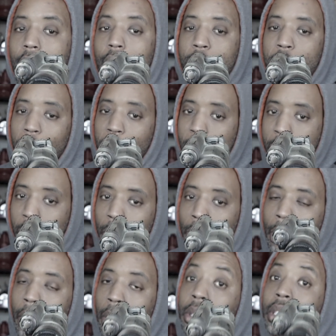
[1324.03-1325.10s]
So this one
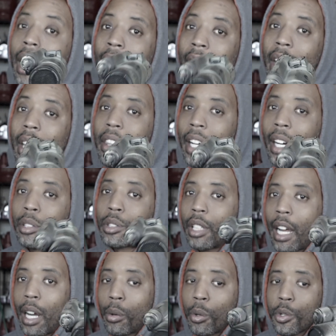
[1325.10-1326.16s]
boasts 80,000
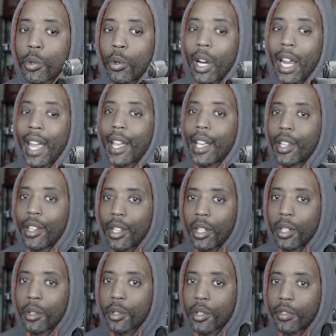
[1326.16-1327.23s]
hours or 8
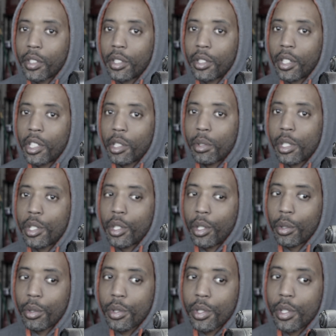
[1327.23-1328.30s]
years of continuous
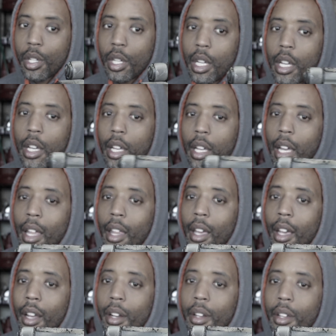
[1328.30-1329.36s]
use
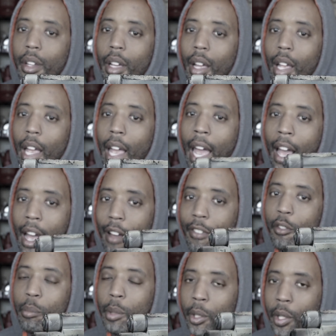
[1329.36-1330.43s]
and
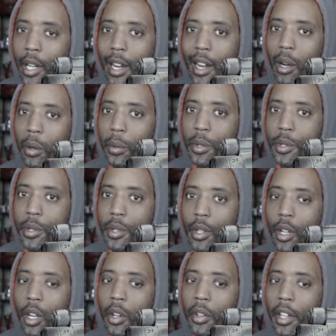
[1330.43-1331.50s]
500,000 hours
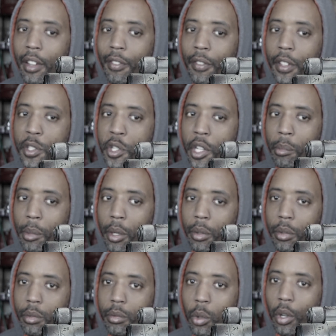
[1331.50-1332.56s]
on NVG mode
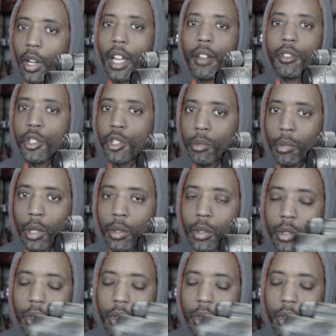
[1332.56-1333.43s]
or night vision mode.